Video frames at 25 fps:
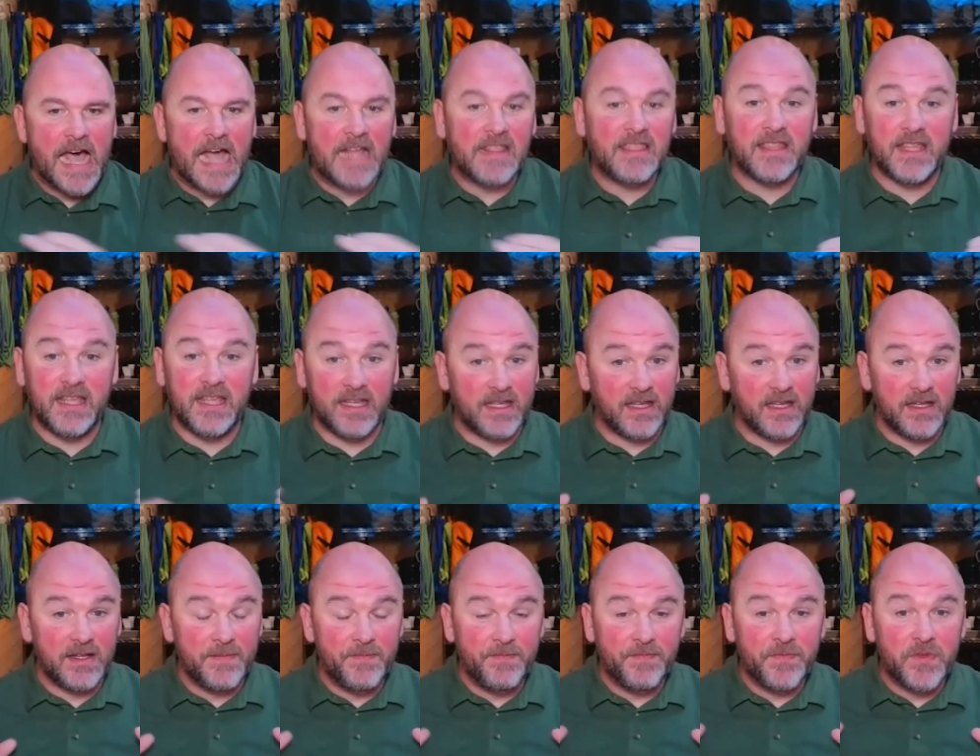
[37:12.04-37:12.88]
I think
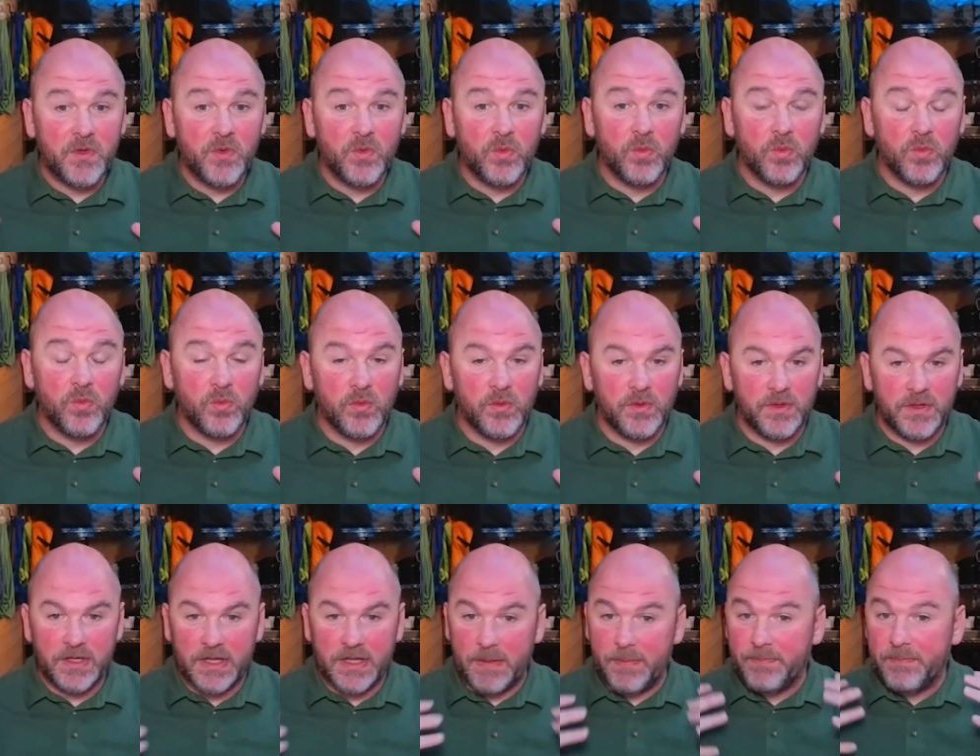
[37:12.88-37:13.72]

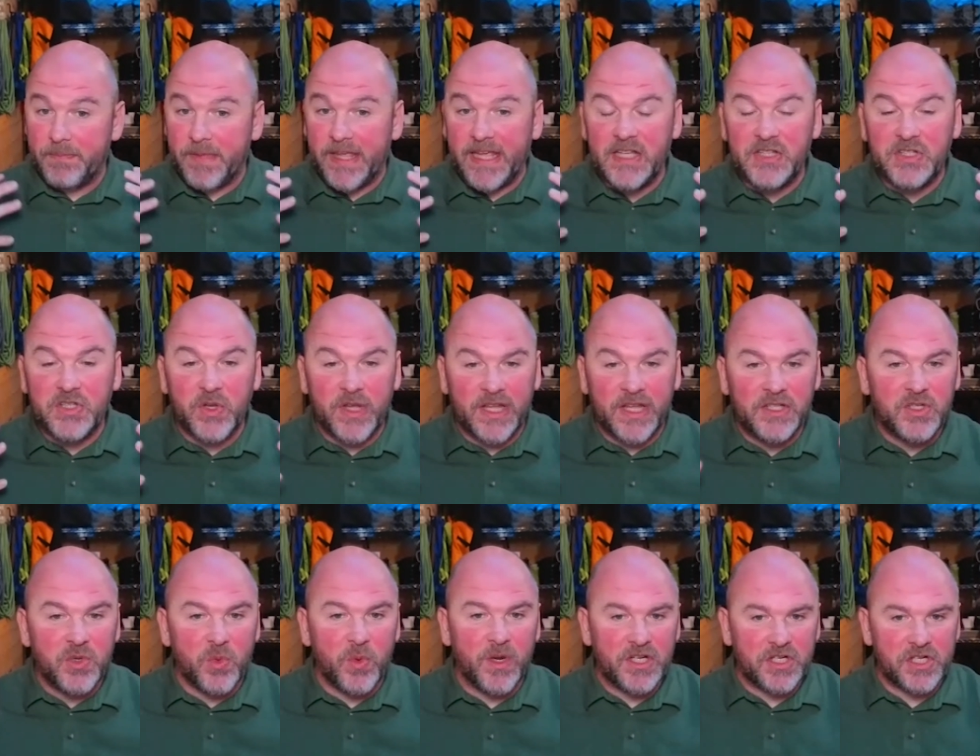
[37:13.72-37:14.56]

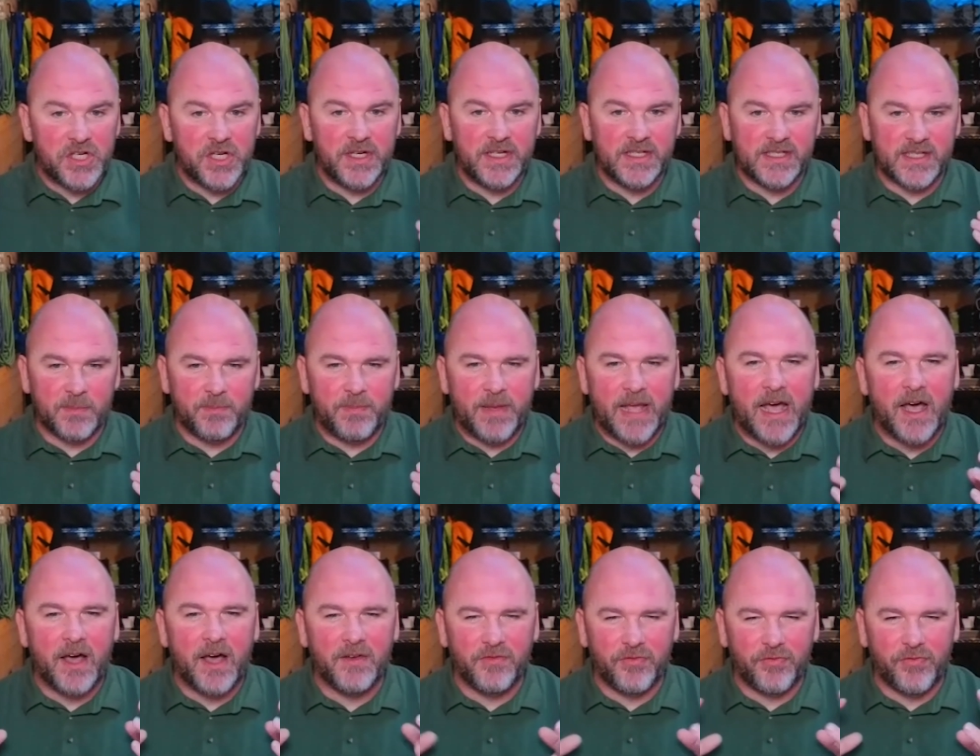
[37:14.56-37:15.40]
intuition is
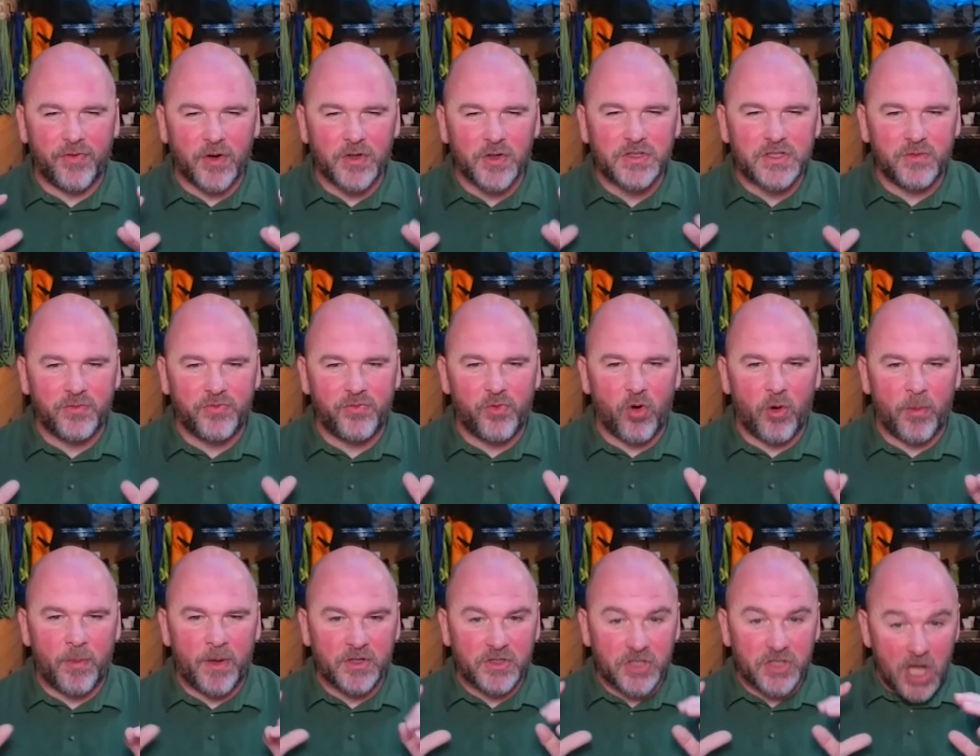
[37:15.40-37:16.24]
about, first and
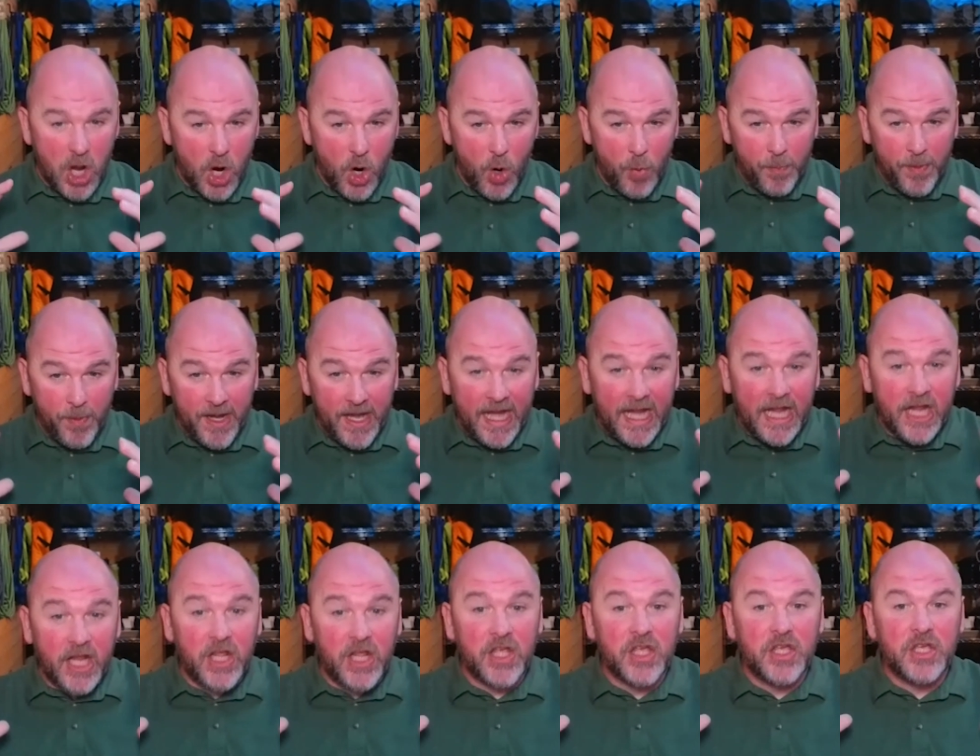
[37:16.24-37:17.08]
foremost,
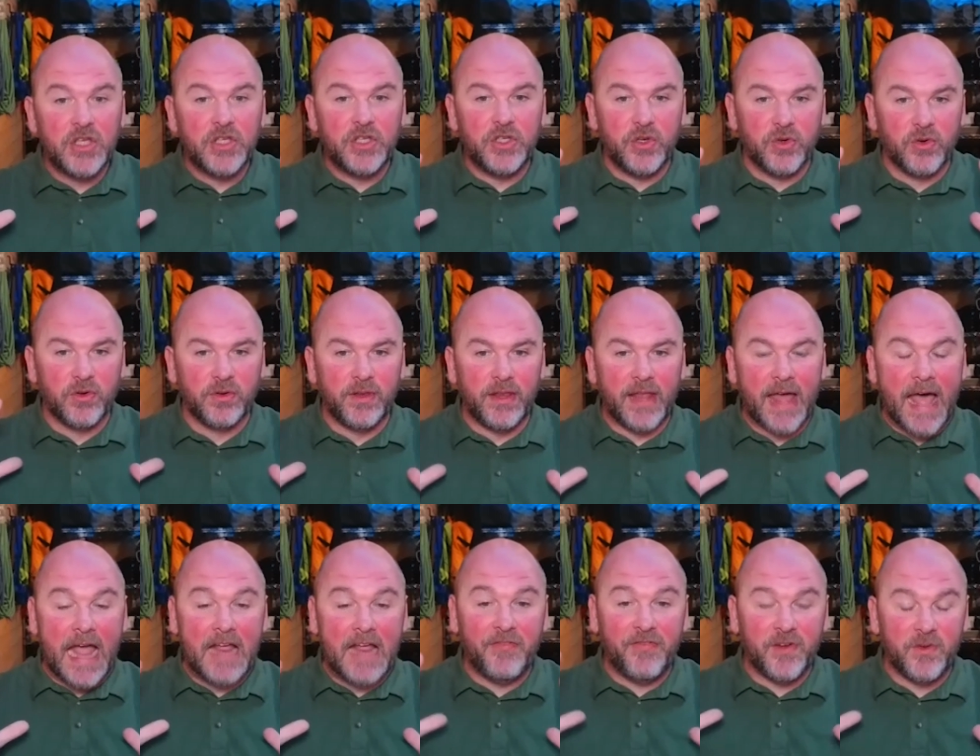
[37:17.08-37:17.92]
opening your
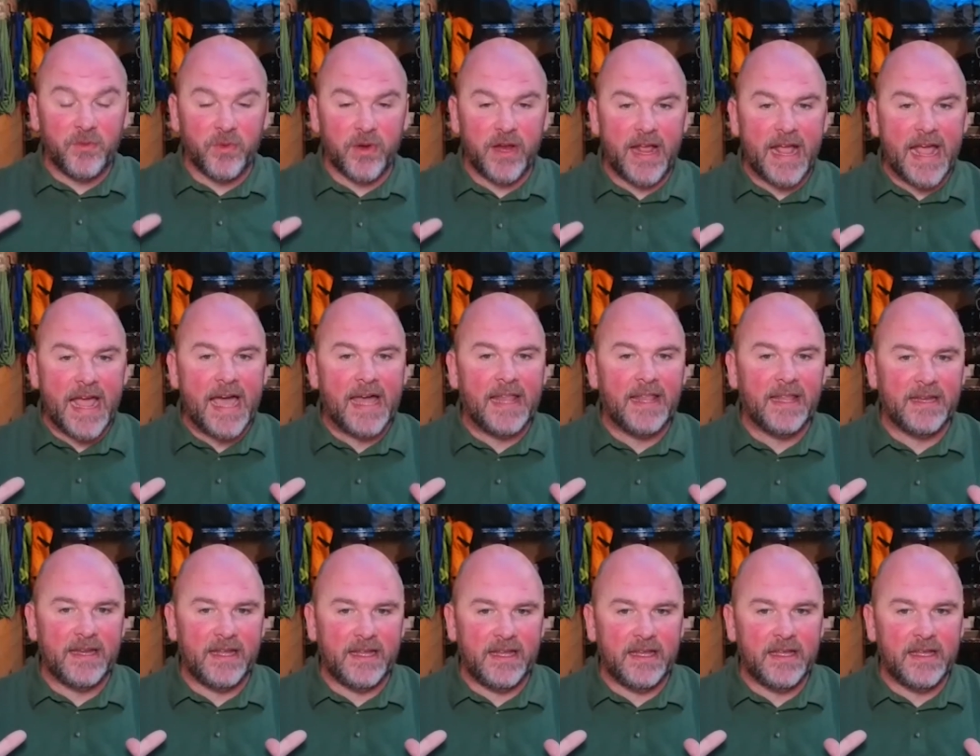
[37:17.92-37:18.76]
life and
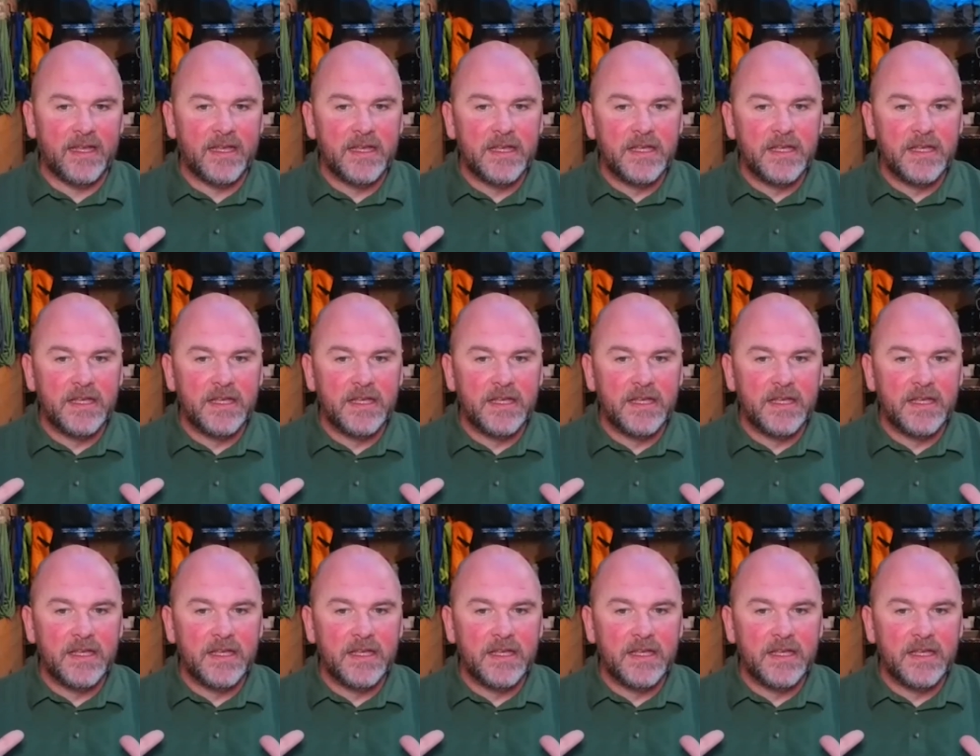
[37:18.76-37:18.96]
reality